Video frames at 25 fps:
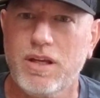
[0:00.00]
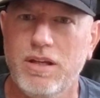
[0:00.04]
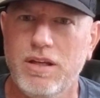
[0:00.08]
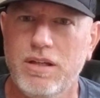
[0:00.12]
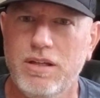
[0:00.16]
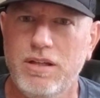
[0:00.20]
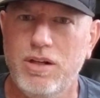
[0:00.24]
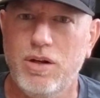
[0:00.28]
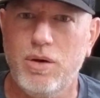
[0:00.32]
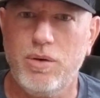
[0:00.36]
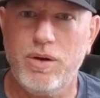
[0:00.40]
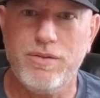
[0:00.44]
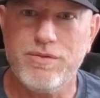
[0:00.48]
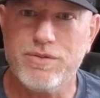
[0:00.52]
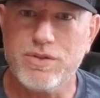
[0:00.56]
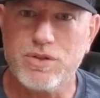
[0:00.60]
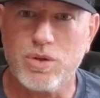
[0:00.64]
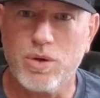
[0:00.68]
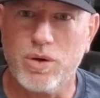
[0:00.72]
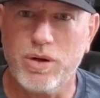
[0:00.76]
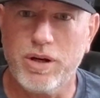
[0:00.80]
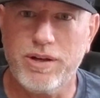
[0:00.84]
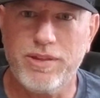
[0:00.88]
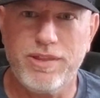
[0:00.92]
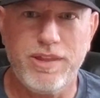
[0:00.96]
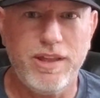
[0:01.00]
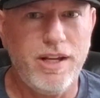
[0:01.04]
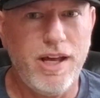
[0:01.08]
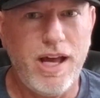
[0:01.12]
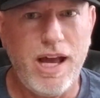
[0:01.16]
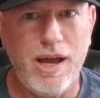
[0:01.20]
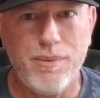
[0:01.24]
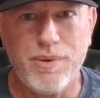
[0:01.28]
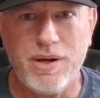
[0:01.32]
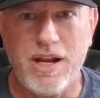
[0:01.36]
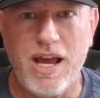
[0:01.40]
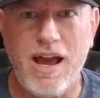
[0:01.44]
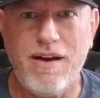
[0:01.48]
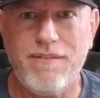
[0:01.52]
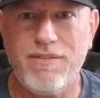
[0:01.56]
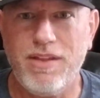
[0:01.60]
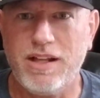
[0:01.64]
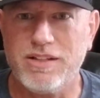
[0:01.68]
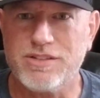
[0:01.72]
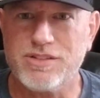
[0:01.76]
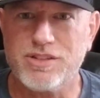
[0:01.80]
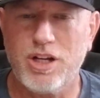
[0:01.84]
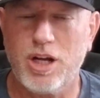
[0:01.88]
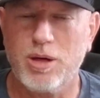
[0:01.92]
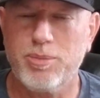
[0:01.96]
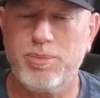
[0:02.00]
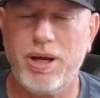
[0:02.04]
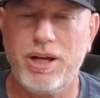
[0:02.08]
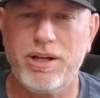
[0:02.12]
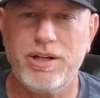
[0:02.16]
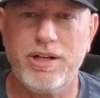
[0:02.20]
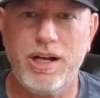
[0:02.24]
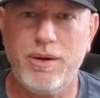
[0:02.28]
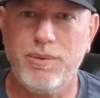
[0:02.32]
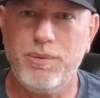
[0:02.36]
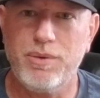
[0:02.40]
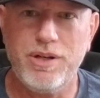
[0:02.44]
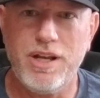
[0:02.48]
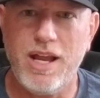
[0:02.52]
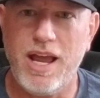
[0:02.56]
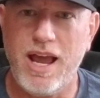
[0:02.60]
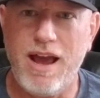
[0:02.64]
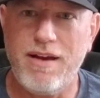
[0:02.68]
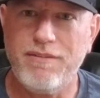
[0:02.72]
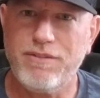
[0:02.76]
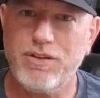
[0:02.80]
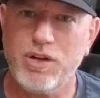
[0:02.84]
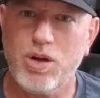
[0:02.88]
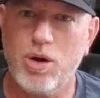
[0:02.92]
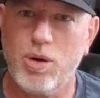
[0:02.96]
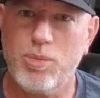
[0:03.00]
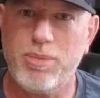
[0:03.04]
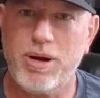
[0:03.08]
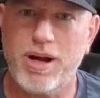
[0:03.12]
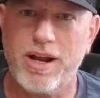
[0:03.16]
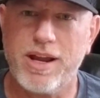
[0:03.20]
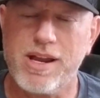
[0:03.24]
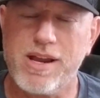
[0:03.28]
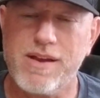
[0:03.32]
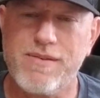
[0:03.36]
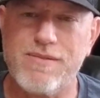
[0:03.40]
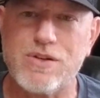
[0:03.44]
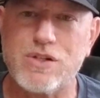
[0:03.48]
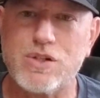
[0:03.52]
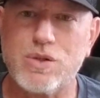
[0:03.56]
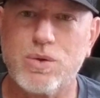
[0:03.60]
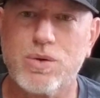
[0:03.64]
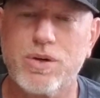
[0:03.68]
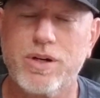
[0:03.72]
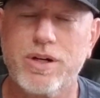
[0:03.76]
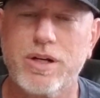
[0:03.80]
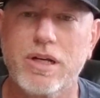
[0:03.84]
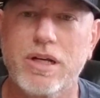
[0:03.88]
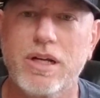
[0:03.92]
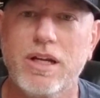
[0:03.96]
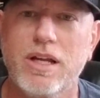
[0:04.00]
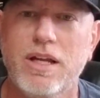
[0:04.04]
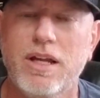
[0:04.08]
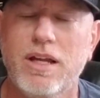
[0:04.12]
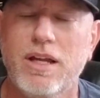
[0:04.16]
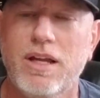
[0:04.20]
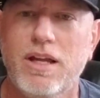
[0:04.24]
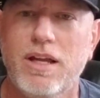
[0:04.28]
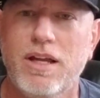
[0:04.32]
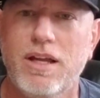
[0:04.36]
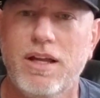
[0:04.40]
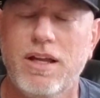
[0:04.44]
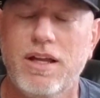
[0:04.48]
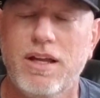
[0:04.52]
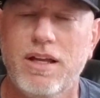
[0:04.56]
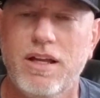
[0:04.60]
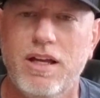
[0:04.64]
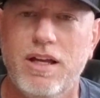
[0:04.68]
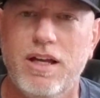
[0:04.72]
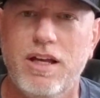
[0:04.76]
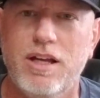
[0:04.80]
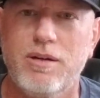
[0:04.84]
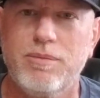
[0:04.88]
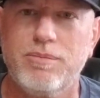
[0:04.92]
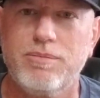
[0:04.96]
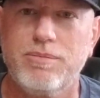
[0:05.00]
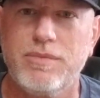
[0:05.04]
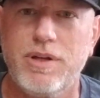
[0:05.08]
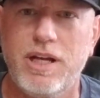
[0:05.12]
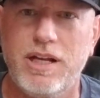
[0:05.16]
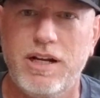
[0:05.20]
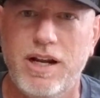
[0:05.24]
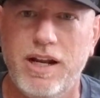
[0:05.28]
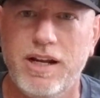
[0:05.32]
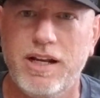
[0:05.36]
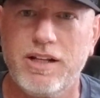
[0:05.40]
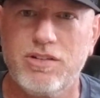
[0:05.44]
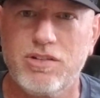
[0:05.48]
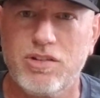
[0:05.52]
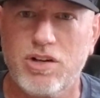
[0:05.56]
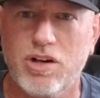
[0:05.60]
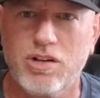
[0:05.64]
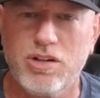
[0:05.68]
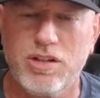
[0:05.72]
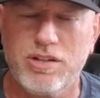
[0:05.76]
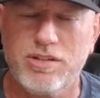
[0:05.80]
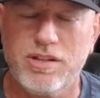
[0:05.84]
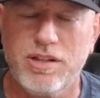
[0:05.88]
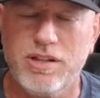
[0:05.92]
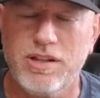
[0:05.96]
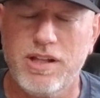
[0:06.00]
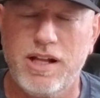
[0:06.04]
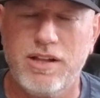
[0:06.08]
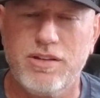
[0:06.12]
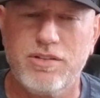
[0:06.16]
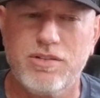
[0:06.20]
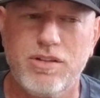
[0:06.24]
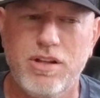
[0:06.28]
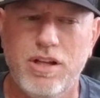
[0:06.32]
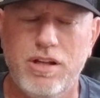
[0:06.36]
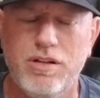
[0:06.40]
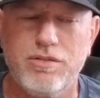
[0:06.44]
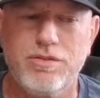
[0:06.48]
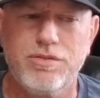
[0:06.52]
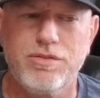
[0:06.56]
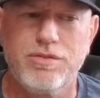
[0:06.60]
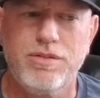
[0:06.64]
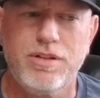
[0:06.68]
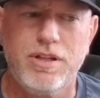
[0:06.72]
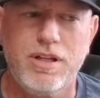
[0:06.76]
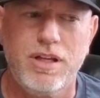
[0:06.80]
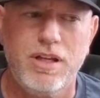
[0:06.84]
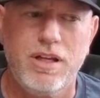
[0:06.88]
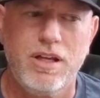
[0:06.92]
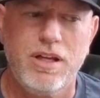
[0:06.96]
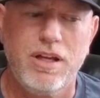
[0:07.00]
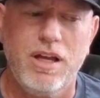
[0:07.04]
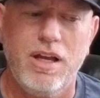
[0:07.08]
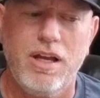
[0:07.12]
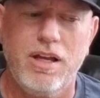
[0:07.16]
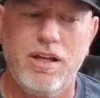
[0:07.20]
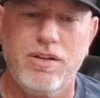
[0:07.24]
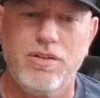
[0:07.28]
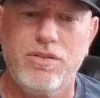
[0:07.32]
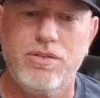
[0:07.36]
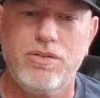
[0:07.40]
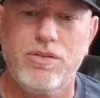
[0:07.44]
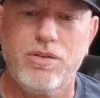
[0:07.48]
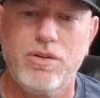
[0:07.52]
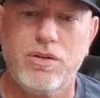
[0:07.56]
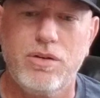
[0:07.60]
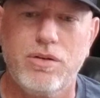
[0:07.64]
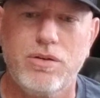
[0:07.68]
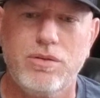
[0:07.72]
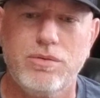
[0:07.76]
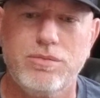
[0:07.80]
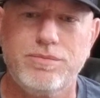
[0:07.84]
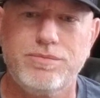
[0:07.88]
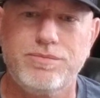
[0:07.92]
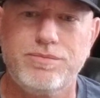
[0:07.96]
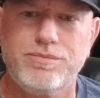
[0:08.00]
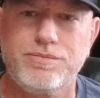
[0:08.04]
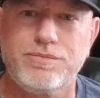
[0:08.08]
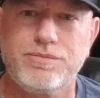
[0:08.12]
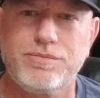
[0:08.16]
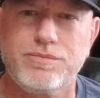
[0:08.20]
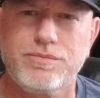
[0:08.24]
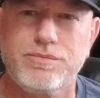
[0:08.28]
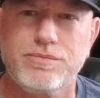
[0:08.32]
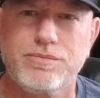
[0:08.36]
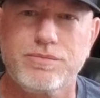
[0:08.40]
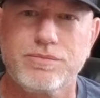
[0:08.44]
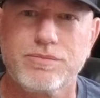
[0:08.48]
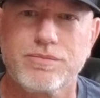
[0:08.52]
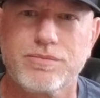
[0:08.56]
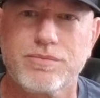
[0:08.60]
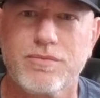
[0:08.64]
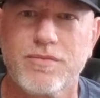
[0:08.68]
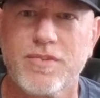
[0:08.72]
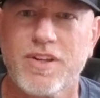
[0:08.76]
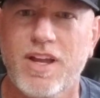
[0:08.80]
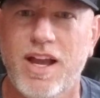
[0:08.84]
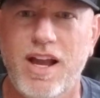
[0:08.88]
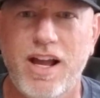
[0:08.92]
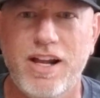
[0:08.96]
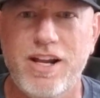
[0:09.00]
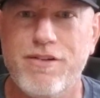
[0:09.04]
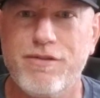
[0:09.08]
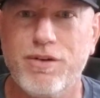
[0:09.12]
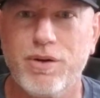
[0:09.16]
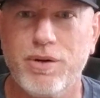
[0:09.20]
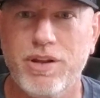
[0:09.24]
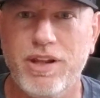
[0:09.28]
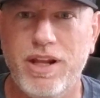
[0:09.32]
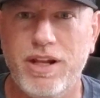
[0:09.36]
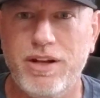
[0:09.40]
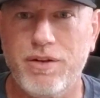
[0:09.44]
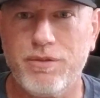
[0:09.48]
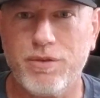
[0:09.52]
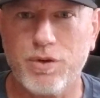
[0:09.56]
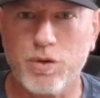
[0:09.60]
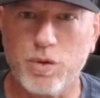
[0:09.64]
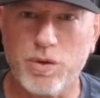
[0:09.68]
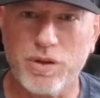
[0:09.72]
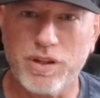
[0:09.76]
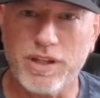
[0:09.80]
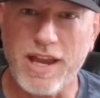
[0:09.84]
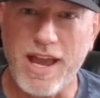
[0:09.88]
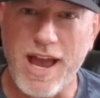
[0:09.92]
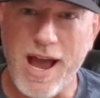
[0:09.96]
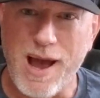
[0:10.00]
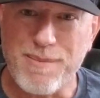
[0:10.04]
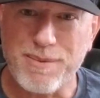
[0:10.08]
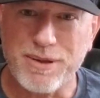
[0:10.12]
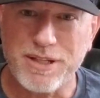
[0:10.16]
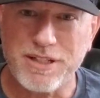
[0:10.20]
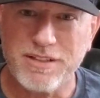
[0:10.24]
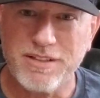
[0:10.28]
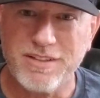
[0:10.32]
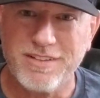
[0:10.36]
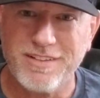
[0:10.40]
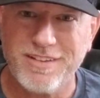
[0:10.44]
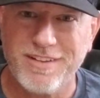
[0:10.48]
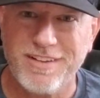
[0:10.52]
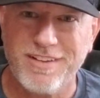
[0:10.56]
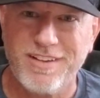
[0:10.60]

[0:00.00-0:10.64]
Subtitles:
you know, inventory, then I would have that stockpiled and I wouldn't have to go buy the inventory, and I could start listing that stuff. And so that never really happened.